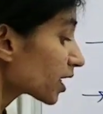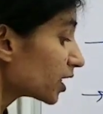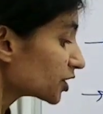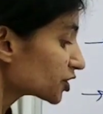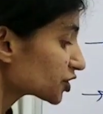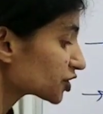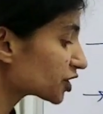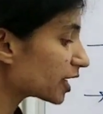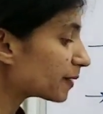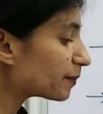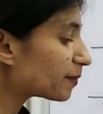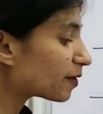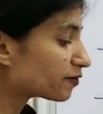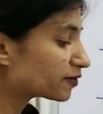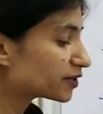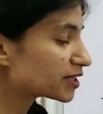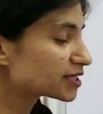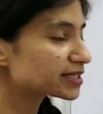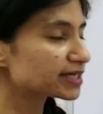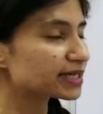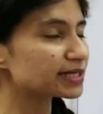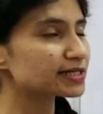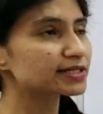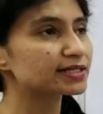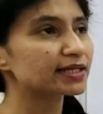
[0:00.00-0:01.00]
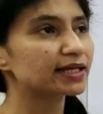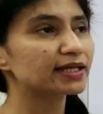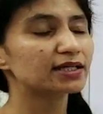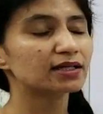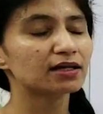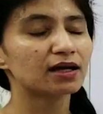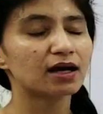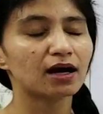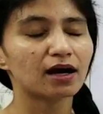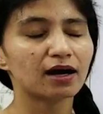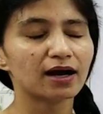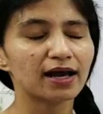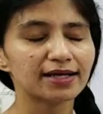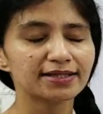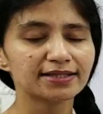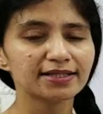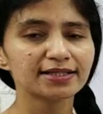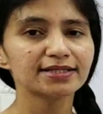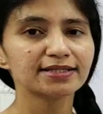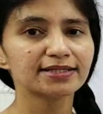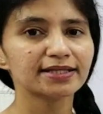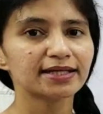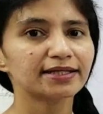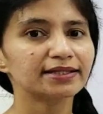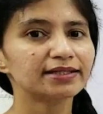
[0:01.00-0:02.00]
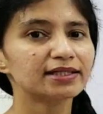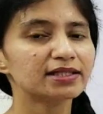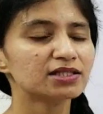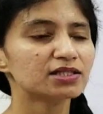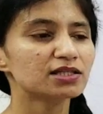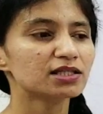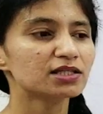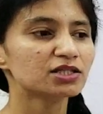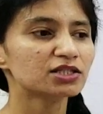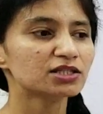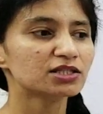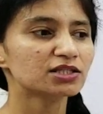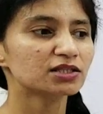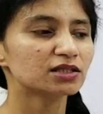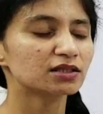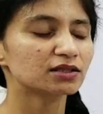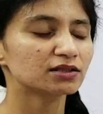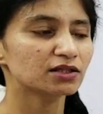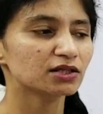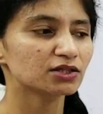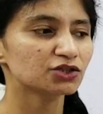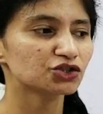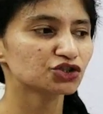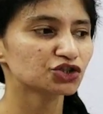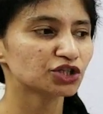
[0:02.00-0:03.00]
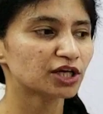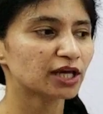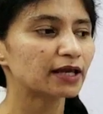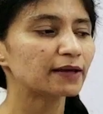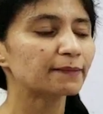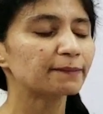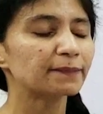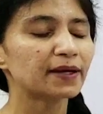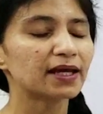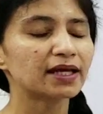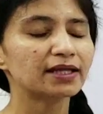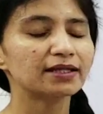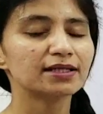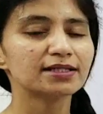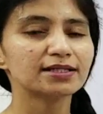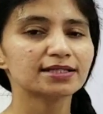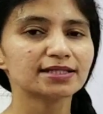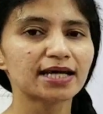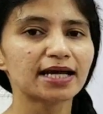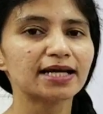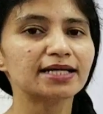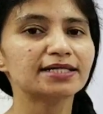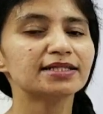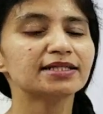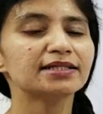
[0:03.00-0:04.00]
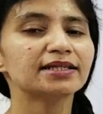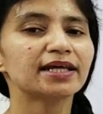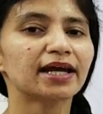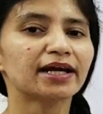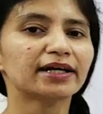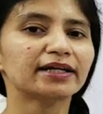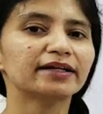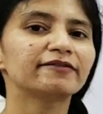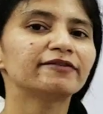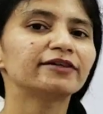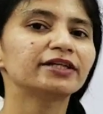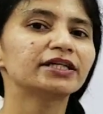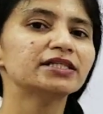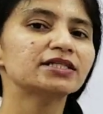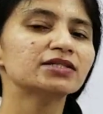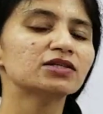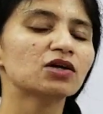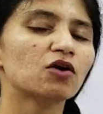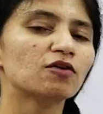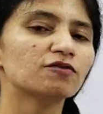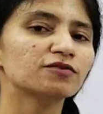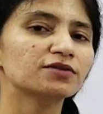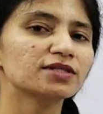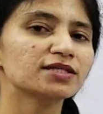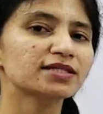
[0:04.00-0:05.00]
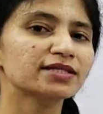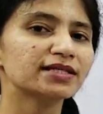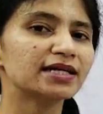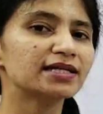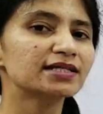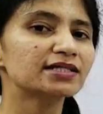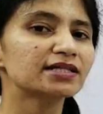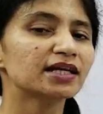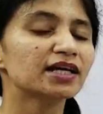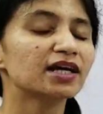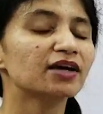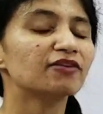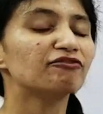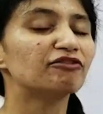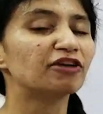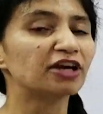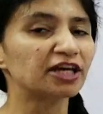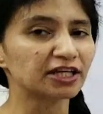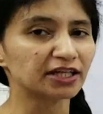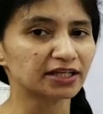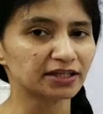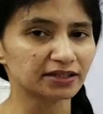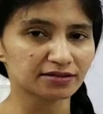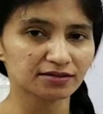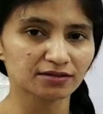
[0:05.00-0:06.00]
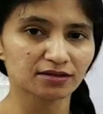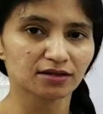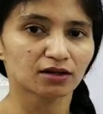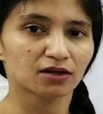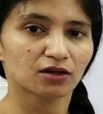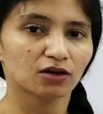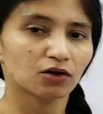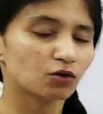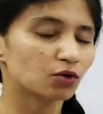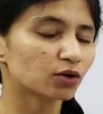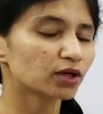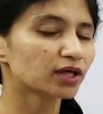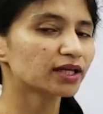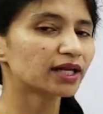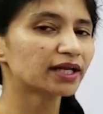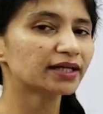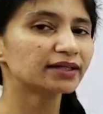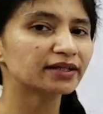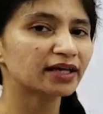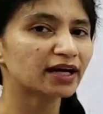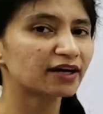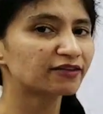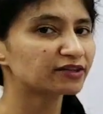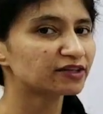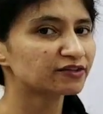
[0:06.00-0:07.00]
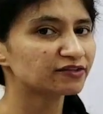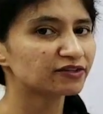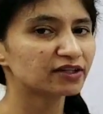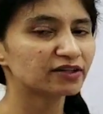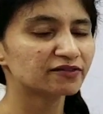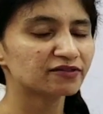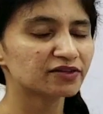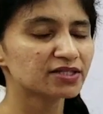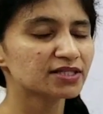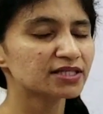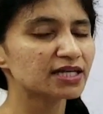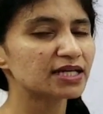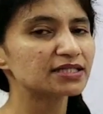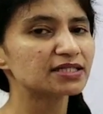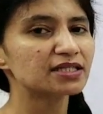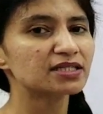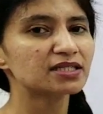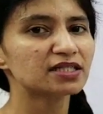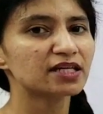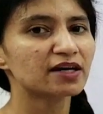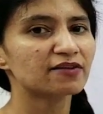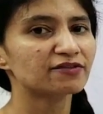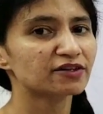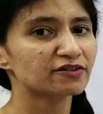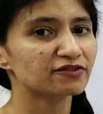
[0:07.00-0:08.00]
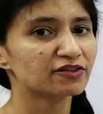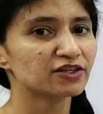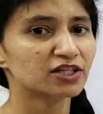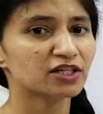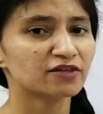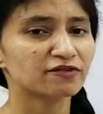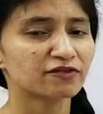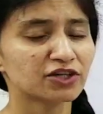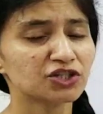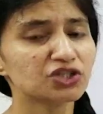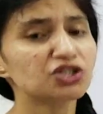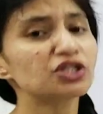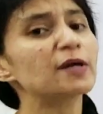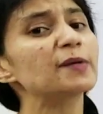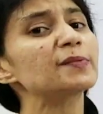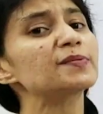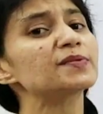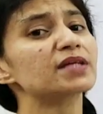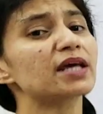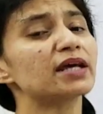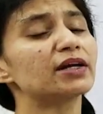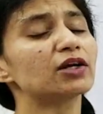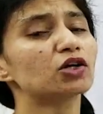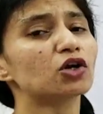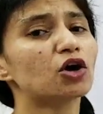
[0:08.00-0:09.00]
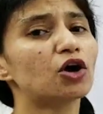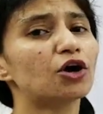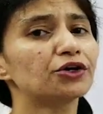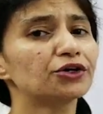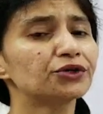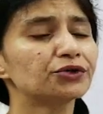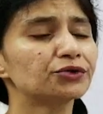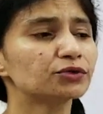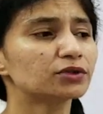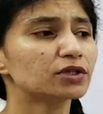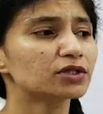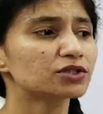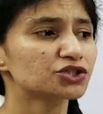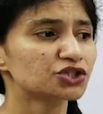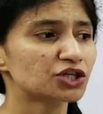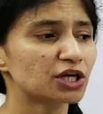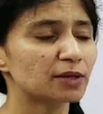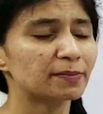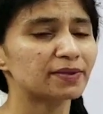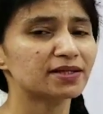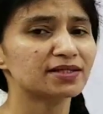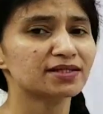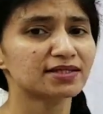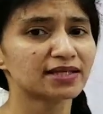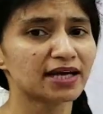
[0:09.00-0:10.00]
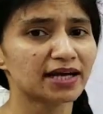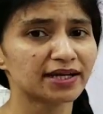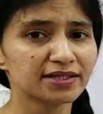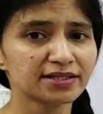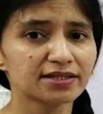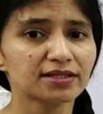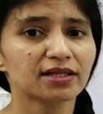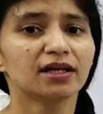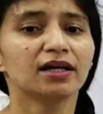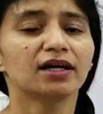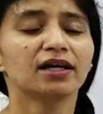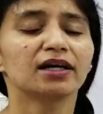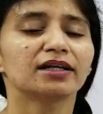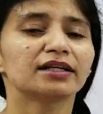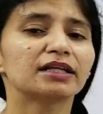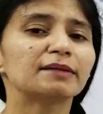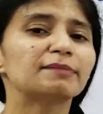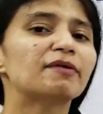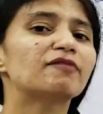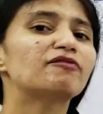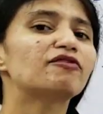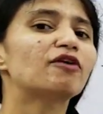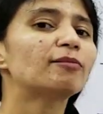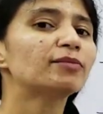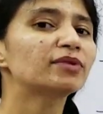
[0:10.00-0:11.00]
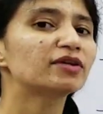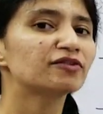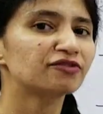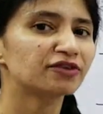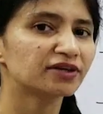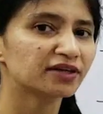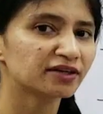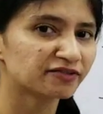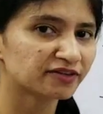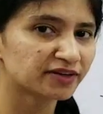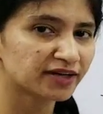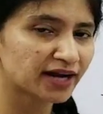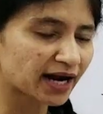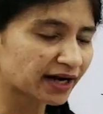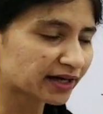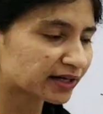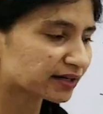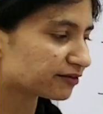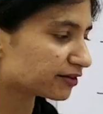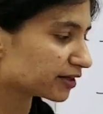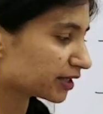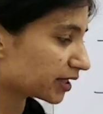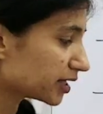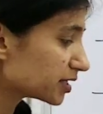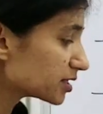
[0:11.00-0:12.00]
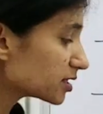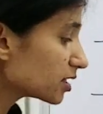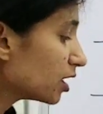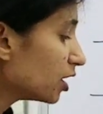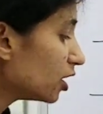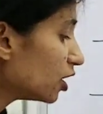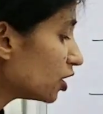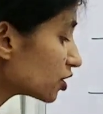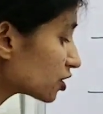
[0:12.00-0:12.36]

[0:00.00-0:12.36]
Shape of the cells, like as I said, the shape and the size and the activities of the cells varies, okay, like they have different sizes, they have different shapes, and according to the shape and size, they perform different activities.